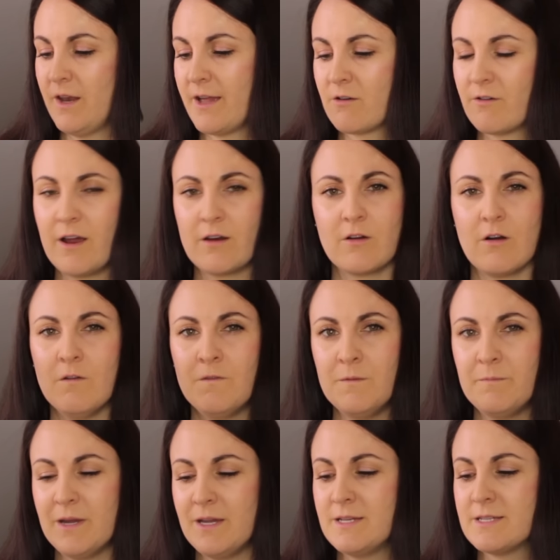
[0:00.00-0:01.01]
like ground
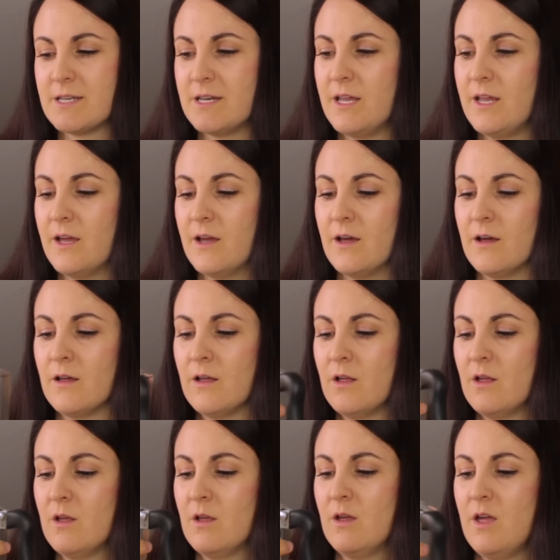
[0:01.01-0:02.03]
coffee beans in here,
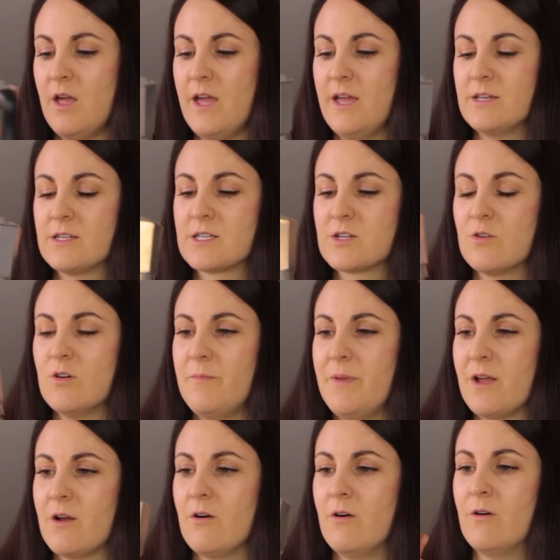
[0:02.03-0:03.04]
and screw it
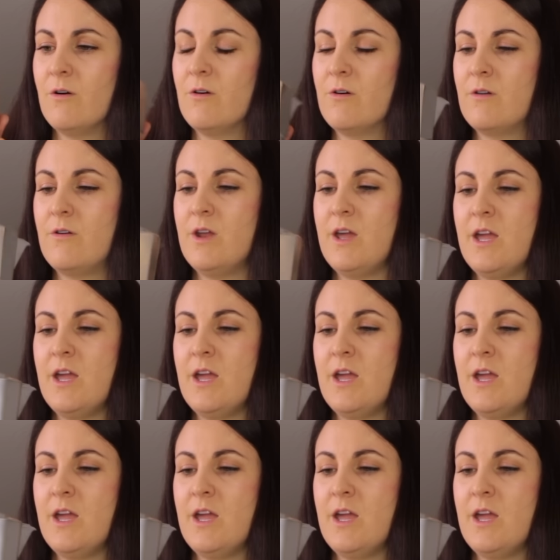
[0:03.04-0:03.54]
back on,